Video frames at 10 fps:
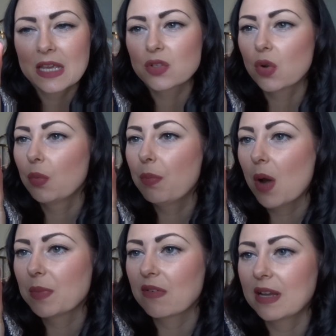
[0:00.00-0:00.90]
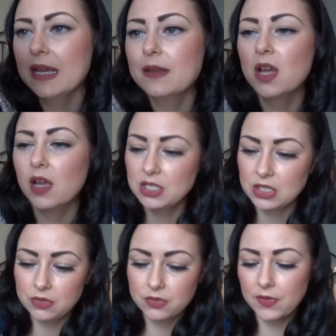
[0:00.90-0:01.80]
It's called Pomegranate
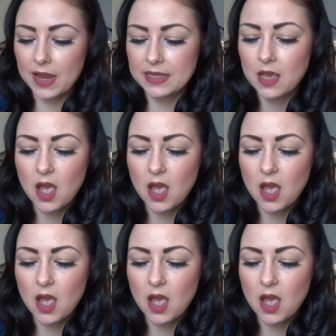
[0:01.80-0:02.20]
923.